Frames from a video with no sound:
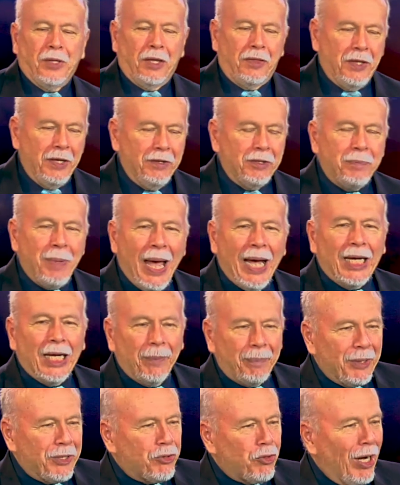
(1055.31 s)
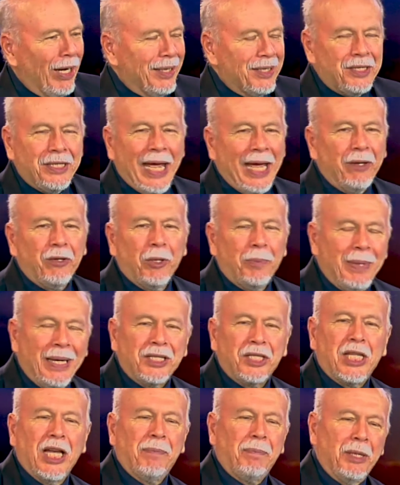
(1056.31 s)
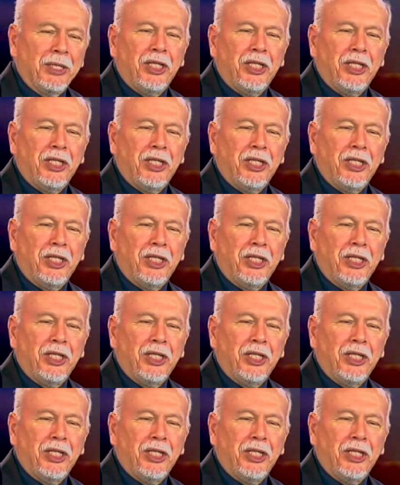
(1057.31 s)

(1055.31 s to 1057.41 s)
Thieves back up a truck and take your best stuff,